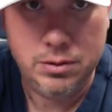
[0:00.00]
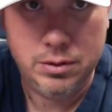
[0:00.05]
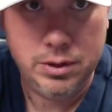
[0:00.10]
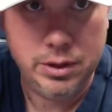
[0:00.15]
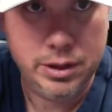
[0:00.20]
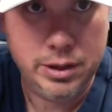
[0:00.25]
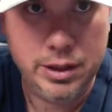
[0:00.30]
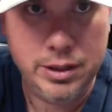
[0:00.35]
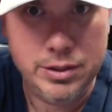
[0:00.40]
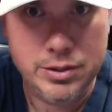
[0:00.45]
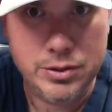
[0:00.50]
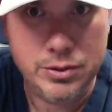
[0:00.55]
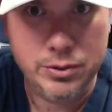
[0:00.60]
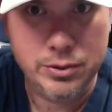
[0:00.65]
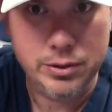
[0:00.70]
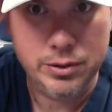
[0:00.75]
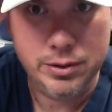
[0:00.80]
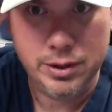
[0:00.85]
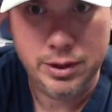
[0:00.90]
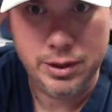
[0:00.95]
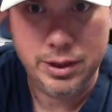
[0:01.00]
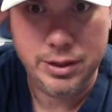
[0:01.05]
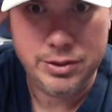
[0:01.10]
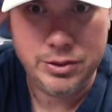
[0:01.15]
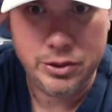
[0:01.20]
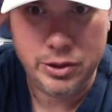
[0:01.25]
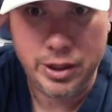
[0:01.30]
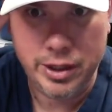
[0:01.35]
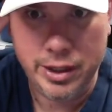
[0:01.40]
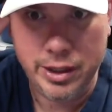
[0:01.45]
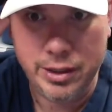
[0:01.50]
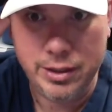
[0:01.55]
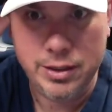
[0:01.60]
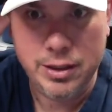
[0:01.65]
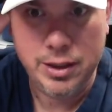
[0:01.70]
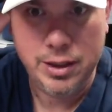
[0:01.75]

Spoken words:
It gets to you. It gets in your head.